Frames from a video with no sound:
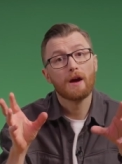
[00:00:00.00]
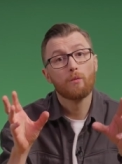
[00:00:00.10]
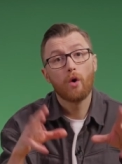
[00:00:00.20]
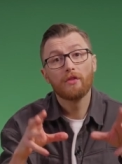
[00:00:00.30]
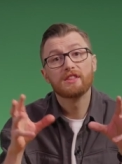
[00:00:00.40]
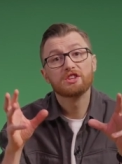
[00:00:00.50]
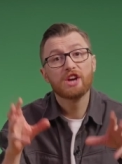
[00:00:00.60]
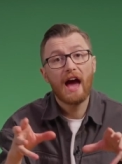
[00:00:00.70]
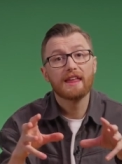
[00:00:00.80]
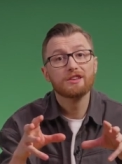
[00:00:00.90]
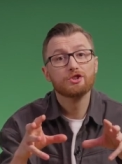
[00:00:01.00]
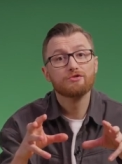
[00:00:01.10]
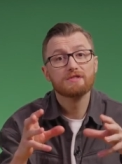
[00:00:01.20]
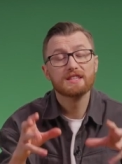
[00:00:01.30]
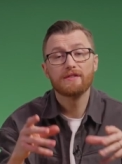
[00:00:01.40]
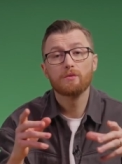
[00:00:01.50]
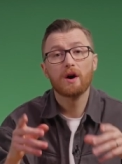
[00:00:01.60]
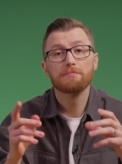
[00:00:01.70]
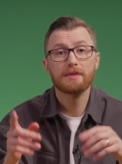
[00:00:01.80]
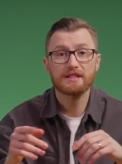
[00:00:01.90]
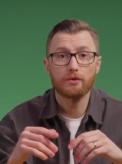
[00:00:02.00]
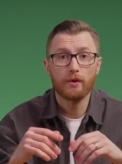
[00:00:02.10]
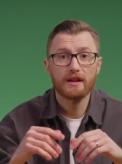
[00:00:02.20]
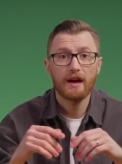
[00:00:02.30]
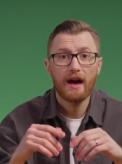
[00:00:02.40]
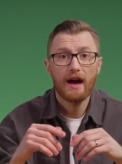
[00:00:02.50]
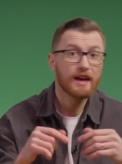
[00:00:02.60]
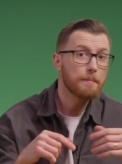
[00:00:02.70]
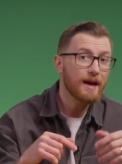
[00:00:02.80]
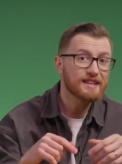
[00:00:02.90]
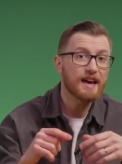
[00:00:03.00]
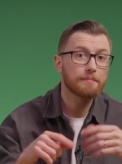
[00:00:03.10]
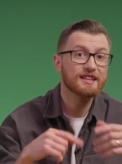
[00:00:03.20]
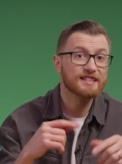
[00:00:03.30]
won the challenge receiving one Bitcoin. He picked up the